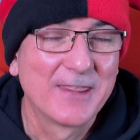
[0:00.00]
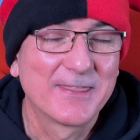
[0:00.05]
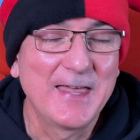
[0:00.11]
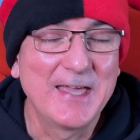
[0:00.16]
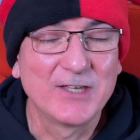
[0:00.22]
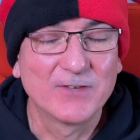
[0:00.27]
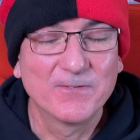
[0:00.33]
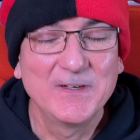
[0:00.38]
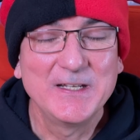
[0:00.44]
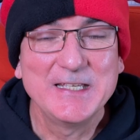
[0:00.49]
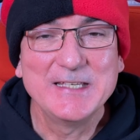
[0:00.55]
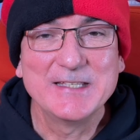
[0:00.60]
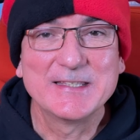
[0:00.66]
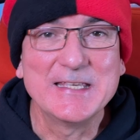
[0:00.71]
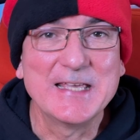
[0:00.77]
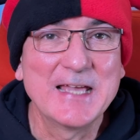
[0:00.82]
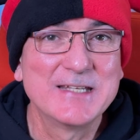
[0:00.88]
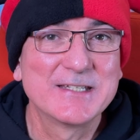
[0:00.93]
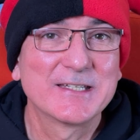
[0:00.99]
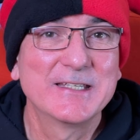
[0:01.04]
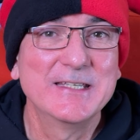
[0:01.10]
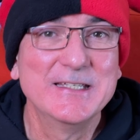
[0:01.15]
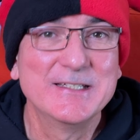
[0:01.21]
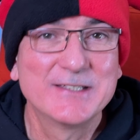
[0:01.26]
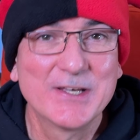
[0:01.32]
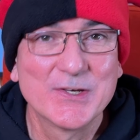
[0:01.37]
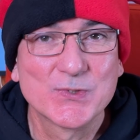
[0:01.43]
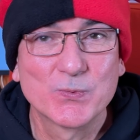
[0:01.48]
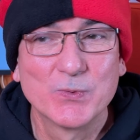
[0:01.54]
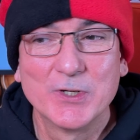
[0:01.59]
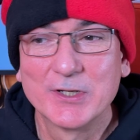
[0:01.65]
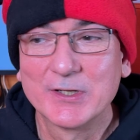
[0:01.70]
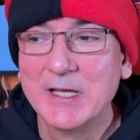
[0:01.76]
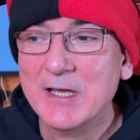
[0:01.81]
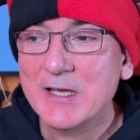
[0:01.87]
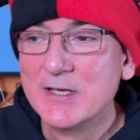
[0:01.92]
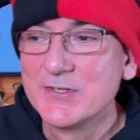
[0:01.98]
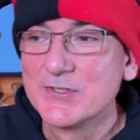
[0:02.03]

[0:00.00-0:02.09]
Thankfully, the enter key does work,